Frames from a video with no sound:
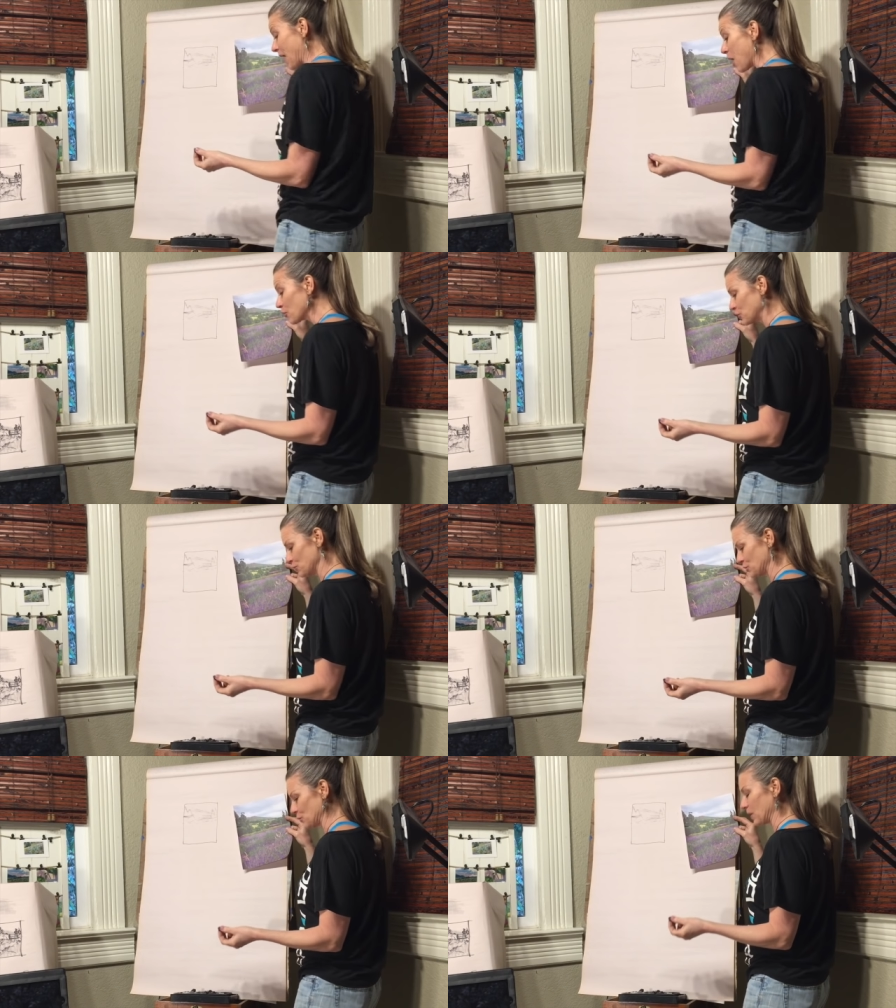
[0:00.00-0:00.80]

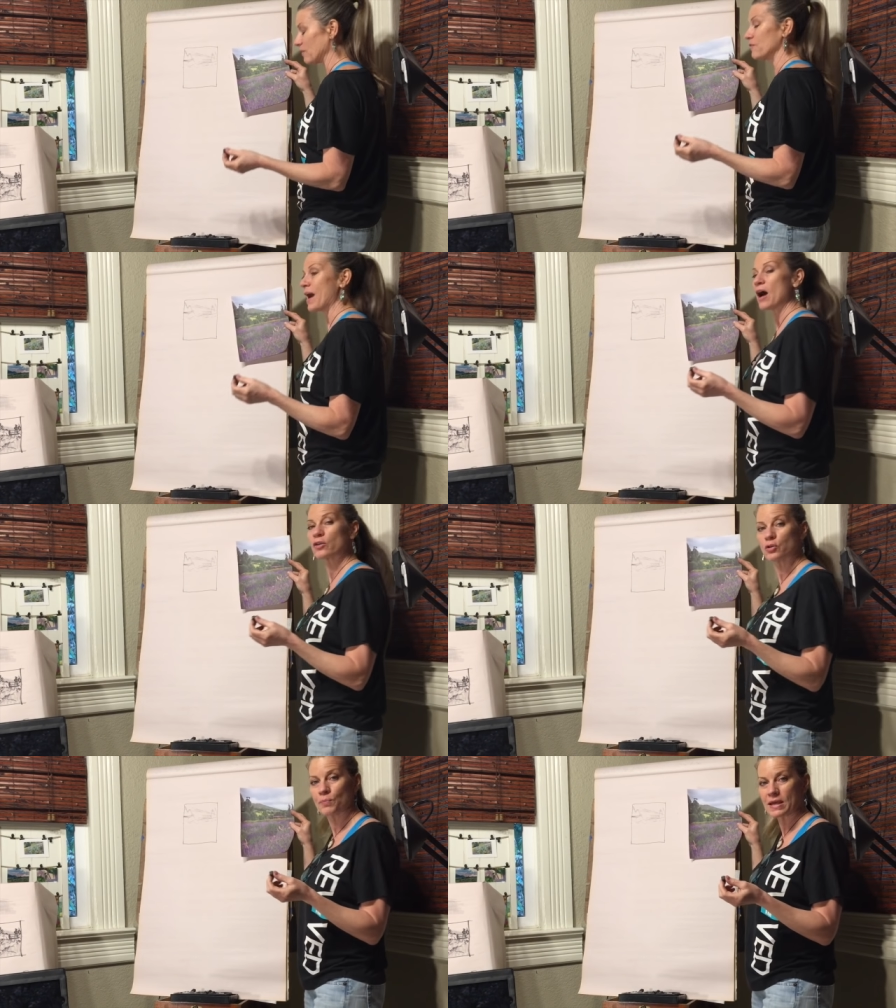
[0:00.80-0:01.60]
value to it.
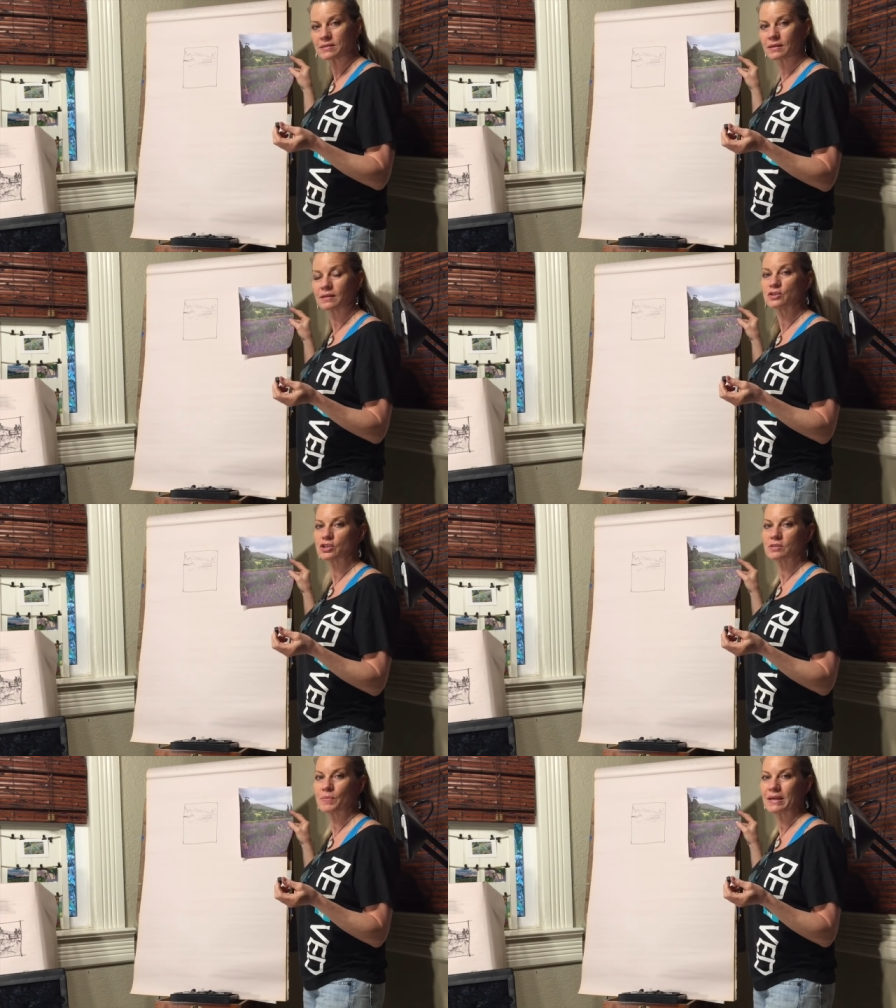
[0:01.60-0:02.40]
Value basically
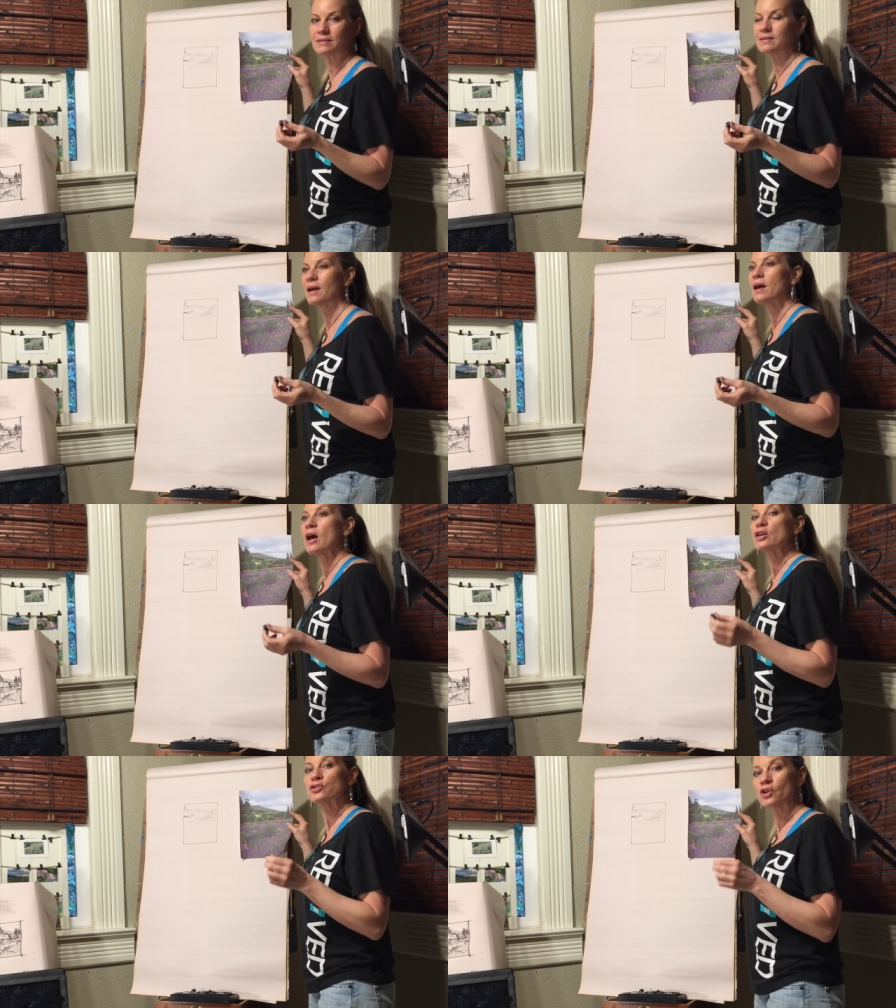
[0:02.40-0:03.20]
just means
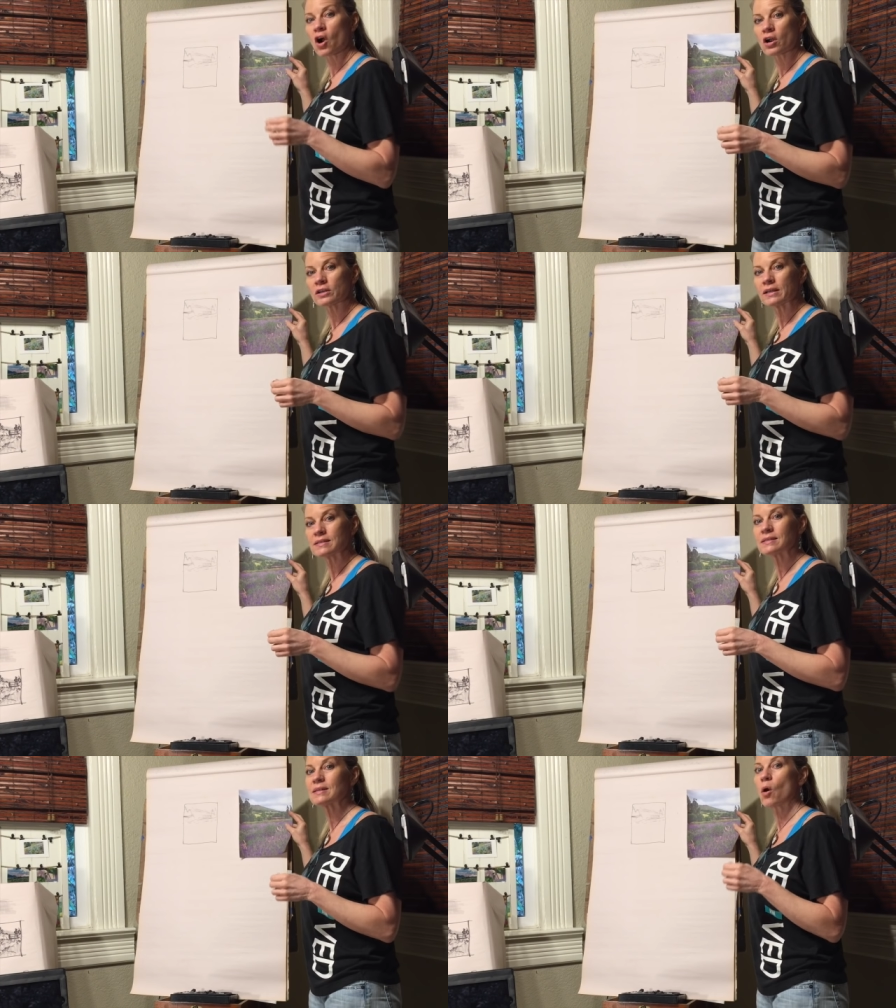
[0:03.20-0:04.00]

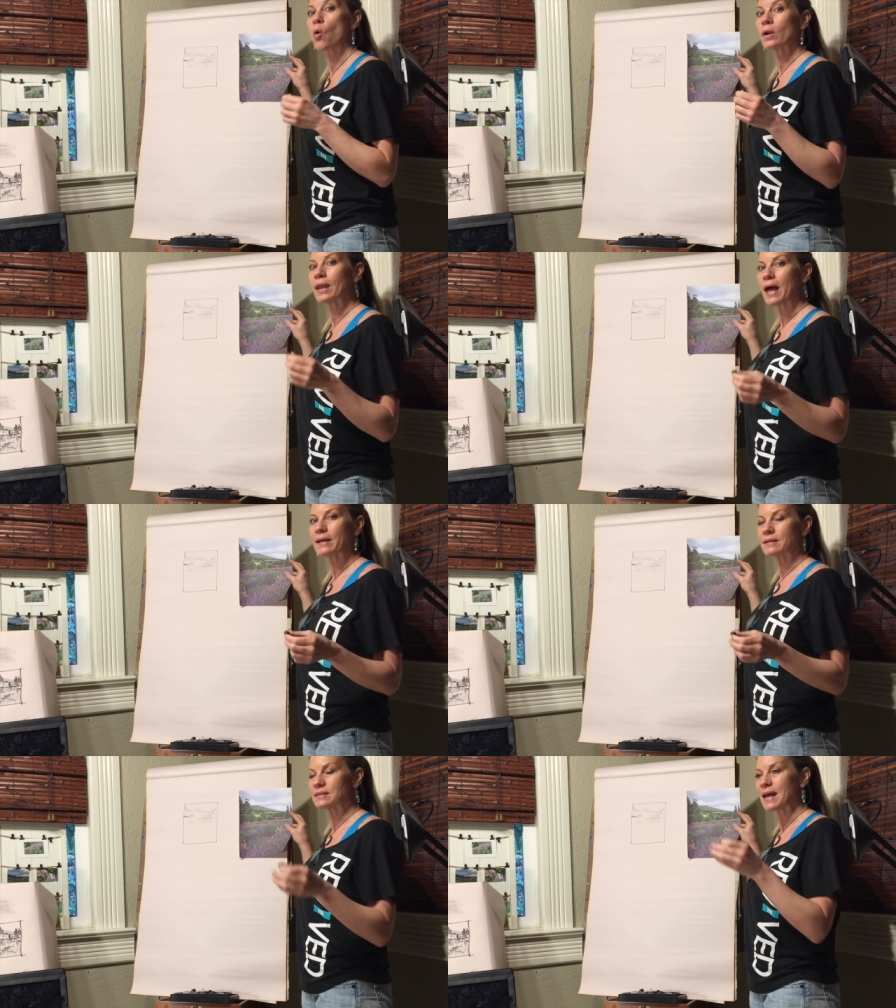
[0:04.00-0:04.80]
darkness or
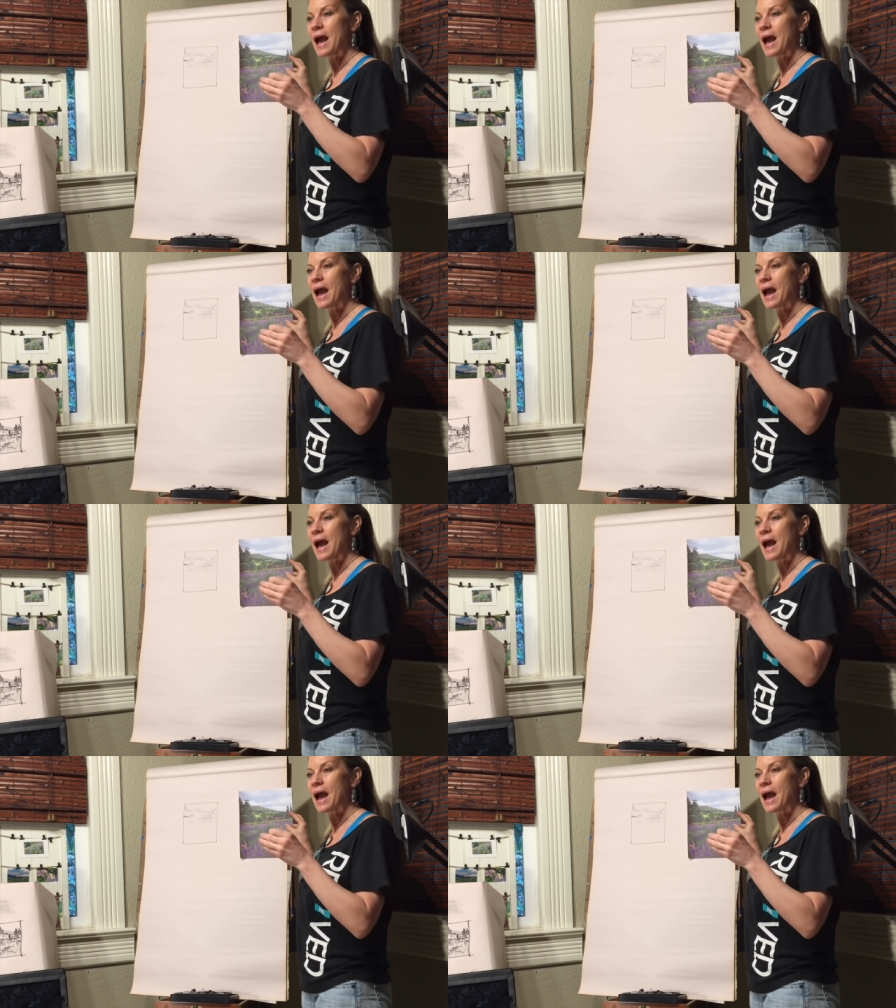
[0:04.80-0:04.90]
lightness.